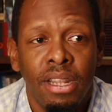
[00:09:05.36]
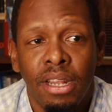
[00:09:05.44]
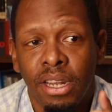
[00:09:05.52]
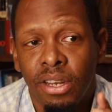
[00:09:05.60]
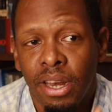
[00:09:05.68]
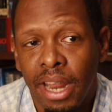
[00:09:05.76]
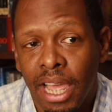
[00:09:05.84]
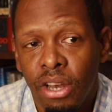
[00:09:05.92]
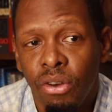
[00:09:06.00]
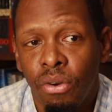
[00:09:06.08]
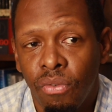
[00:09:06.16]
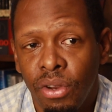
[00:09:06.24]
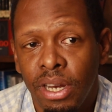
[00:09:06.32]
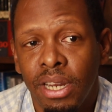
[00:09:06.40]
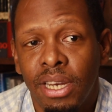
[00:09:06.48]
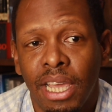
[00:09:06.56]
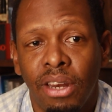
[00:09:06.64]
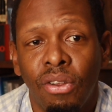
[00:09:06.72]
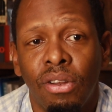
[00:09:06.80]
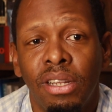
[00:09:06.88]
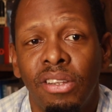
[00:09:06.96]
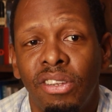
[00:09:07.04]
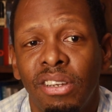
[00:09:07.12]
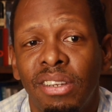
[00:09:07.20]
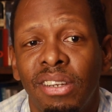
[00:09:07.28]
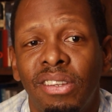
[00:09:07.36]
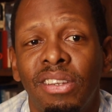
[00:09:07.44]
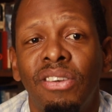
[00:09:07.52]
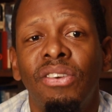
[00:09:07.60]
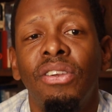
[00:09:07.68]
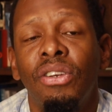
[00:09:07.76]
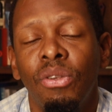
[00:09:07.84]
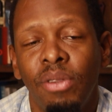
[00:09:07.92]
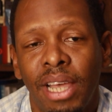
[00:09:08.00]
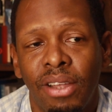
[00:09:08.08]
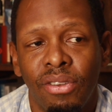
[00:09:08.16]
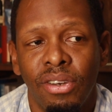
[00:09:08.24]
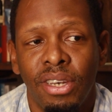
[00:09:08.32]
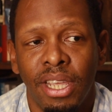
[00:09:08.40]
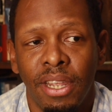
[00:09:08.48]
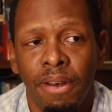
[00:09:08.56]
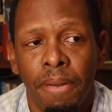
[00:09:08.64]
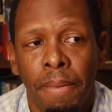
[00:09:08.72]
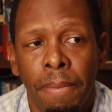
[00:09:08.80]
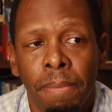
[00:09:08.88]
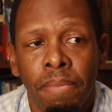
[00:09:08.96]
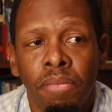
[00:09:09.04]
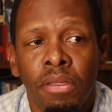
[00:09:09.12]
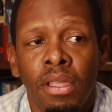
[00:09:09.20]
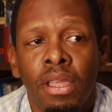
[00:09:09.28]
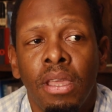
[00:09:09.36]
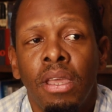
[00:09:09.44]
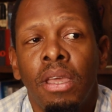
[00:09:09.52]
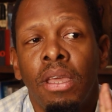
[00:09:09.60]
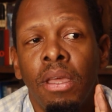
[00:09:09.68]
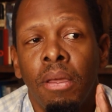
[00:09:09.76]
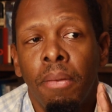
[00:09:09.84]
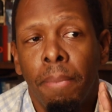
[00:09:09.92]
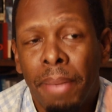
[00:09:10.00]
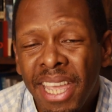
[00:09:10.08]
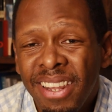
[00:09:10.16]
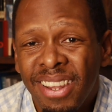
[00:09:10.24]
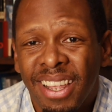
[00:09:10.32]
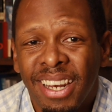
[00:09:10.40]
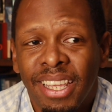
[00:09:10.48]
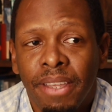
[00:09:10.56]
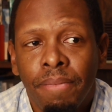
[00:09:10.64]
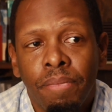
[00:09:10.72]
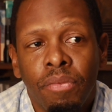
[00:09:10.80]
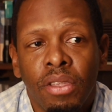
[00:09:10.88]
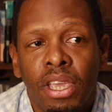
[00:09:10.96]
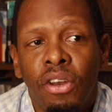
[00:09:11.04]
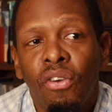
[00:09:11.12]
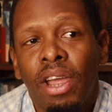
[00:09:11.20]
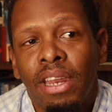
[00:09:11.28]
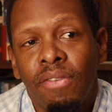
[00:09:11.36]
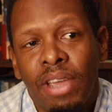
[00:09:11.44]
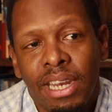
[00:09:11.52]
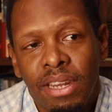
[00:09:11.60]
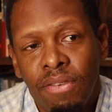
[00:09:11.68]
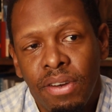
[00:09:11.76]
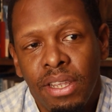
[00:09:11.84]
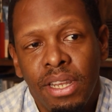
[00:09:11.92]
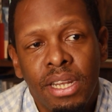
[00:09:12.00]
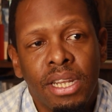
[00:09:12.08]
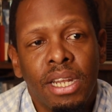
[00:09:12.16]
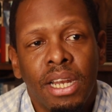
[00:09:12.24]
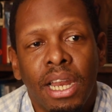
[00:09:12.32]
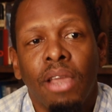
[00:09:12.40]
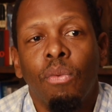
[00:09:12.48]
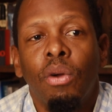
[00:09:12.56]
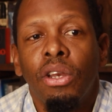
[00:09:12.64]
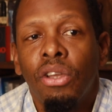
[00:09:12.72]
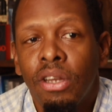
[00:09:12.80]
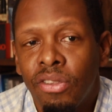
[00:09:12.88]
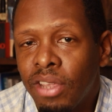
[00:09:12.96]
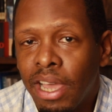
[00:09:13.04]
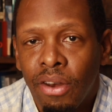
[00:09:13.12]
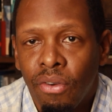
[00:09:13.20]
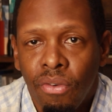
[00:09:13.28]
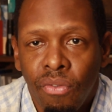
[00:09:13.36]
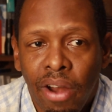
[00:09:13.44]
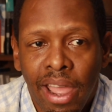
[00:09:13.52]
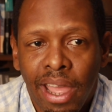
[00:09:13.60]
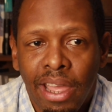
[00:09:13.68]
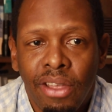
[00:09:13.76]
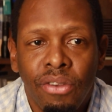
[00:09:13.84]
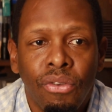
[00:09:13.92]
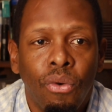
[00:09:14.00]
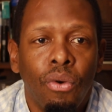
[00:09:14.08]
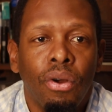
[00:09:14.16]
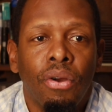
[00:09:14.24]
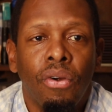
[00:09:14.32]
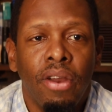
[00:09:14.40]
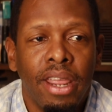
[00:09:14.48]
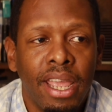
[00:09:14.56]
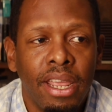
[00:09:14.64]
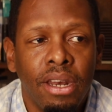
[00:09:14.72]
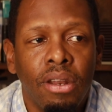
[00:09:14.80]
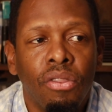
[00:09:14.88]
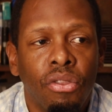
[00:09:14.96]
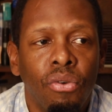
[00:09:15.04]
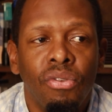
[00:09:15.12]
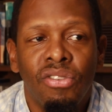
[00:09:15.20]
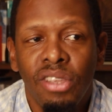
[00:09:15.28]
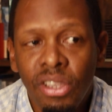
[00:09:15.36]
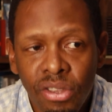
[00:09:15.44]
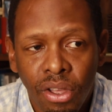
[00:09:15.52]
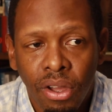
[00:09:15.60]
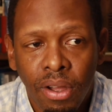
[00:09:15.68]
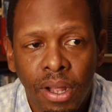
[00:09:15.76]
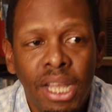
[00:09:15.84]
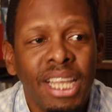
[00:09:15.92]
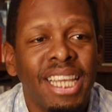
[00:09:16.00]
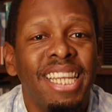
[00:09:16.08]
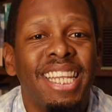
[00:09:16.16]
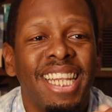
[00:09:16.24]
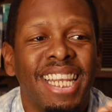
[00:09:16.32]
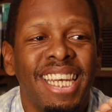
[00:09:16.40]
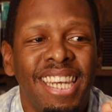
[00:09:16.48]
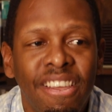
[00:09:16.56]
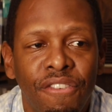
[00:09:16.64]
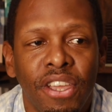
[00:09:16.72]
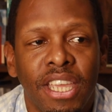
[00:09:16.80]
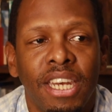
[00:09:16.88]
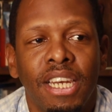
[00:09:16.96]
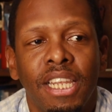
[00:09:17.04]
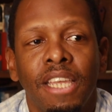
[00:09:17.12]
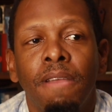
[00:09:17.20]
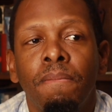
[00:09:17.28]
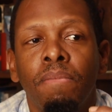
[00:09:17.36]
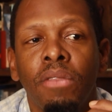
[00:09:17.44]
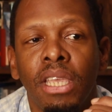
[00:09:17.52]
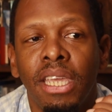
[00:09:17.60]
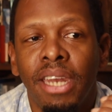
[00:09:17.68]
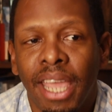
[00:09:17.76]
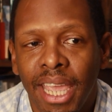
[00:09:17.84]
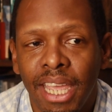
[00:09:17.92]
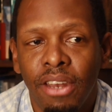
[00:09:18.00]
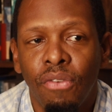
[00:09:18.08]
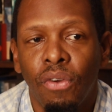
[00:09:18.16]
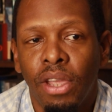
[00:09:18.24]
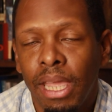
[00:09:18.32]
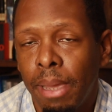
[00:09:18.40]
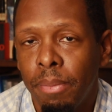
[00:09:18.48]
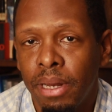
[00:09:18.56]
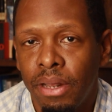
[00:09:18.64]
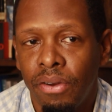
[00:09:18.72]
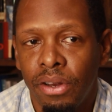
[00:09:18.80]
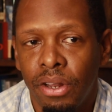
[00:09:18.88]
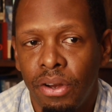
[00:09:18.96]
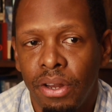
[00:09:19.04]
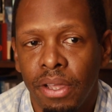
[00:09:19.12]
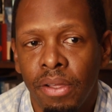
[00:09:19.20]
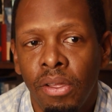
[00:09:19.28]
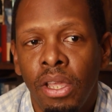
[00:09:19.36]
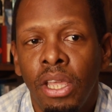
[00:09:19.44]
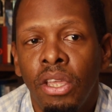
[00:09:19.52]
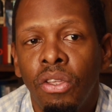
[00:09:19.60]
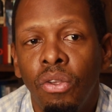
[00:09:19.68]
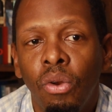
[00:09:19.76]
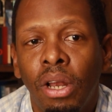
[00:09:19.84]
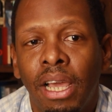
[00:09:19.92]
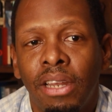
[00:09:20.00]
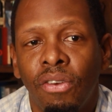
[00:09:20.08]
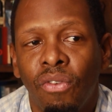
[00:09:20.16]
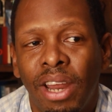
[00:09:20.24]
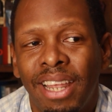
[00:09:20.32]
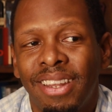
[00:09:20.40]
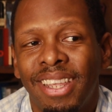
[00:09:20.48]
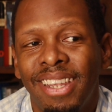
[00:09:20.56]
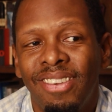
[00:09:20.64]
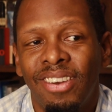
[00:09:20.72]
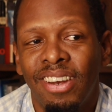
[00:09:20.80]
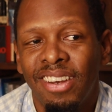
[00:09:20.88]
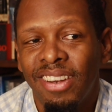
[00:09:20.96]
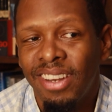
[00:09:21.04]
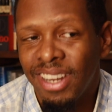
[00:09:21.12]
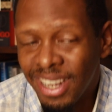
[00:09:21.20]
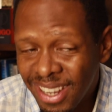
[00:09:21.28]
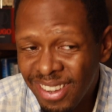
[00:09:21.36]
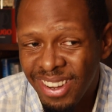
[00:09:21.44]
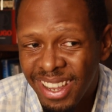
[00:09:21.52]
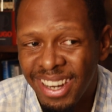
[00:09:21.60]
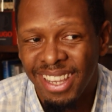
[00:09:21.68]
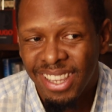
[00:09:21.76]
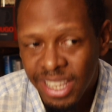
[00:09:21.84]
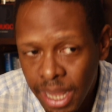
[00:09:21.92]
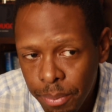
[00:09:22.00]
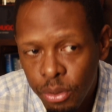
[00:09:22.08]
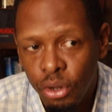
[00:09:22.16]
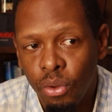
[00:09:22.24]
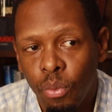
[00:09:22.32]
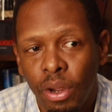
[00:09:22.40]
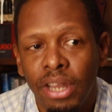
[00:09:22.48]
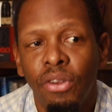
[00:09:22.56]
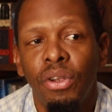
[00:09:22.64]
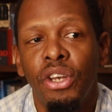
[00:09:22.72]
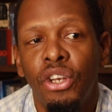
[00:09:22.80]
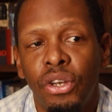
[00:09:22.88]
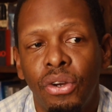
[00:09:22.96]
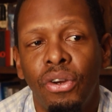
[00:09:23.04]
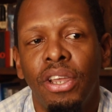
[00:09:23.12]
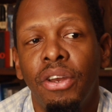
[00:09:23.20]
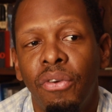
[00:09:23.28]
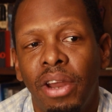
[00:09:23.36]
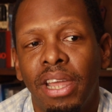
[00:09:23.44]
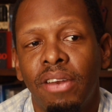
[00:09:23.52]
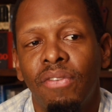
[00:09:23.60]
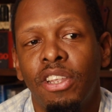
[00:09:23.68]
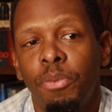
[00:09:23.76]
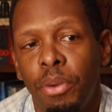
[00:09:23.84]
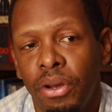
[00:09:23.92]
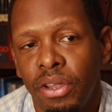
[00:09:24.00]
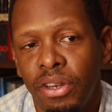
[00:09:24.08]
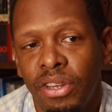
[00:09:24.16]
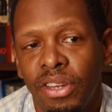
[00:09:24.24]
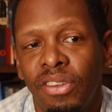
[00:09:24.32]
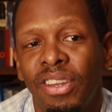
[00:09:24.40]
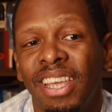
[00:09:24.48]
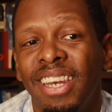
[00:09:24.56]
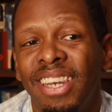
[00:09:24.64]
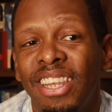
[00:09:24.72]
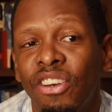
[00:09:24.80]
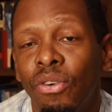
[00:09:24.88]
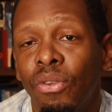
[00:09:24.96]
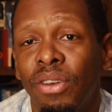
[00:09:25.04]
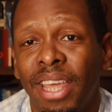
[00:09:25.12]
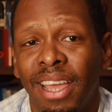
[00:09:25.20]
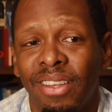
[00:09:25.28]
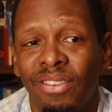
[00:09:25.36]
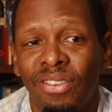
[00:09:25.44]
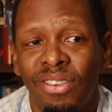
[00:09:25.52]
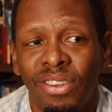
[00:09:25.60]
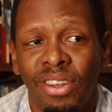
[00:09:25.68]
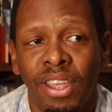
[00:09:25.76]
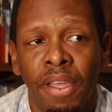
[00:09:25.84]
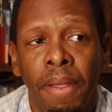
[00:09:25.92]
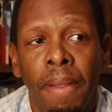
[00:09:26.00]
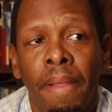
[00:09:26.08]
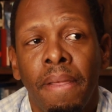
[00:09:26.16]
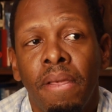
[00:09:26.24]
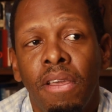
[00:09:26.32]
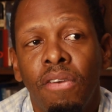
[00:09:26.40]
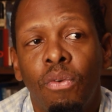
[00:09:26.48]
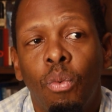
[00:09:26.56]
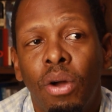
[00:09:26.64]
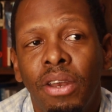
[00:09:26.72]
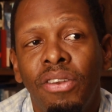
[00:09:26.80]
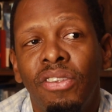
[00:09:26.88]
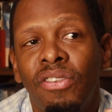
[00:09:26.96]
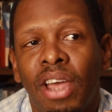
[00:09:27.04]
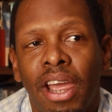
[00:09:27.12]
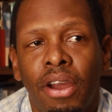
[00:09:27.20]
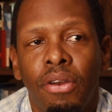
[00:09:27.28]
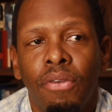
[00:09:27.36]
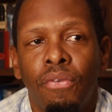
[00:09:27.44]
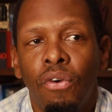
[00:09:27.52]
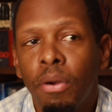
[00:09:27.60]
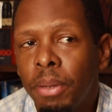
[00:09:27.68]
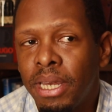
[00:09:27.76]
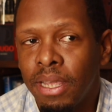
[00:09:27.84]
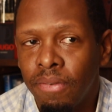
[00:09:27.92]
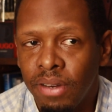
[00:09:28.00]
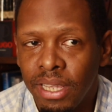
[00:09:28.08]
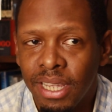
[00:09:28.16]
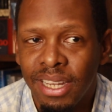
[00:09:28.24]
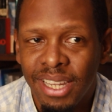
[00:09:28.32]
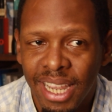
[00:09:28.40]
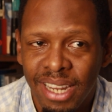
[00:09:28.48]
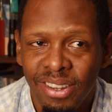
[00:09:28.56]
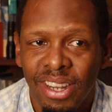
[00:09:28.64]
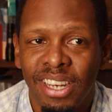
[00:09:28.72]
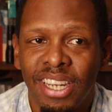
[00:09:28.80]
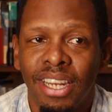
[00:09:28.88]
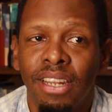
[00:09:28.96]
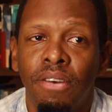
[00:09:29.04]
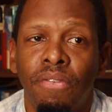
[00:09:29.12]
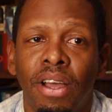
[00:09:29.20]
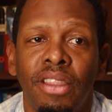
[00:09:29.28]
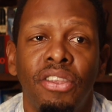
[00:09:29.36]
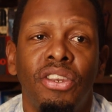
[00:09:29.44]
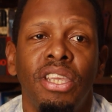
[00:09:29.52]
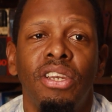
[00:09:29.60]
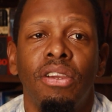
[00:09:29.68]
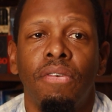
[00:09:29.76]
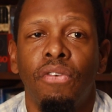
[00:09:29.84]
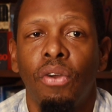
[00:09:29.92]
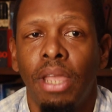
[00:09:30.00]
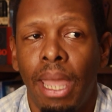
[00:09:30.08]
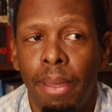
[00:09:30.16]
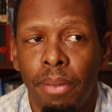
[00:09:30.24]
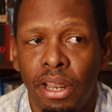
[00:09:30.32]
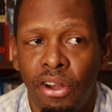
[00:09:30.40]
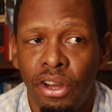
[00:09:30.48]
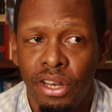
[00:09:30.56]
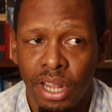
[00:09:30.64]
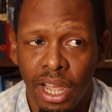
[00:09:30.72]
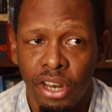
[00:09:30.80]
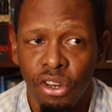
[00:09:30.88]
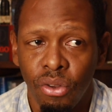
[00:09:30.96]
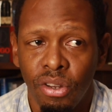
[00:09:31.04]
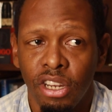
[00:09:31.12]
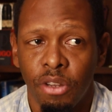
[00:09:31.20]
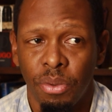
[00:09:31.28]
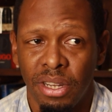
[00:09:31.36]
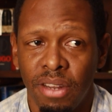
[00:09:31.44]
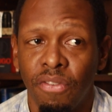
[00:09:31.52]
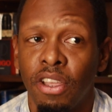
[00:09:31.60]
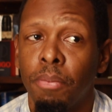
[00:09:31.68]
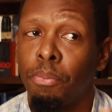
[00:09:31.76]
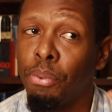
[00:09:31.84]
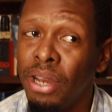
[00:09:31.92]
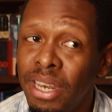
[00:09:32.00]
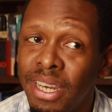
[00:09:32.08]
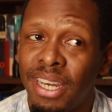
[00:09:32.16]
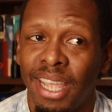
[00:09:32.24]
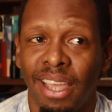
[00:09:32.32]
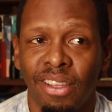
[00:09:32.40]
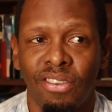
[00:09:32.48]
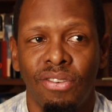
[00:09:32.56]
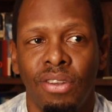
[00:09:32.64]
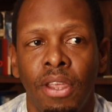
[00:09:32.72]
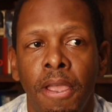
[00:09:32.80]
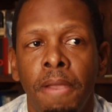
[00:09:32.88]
That's the National Reading Technical Assistance Center, 2010. Basically, interactive activities like one could assign on RAS or create through Seesaw can significantly enhance vocabulary learning. Utilizing RAS-Kids is an exceptional way to ensure interactive experiences in digital texts. If one desired to formatively assess and solidify the teaching of vocabulary taught using specific print text,